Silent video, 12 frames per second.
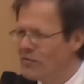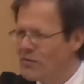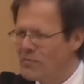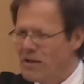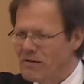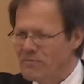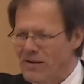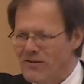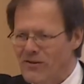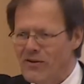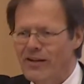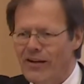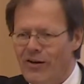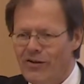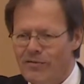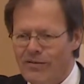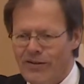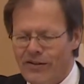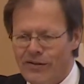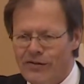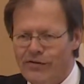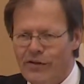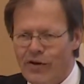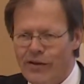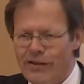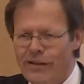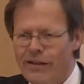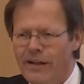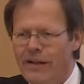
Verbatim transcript: explains why the right information is important for